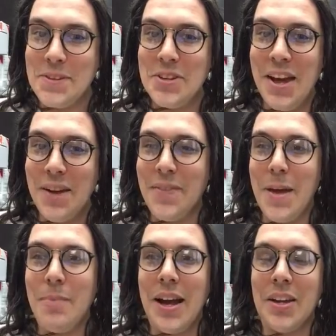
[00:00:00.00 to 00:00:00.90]
to have
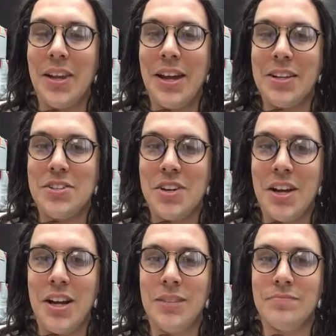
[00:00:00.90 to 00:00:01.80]
that backlash
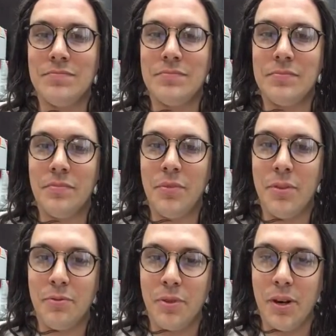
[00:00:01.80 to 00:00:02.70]

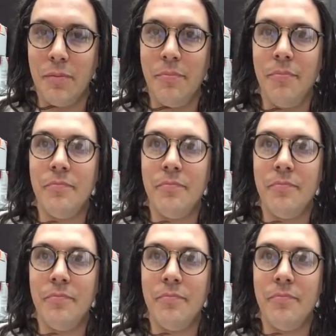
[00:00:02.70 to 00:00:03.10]
from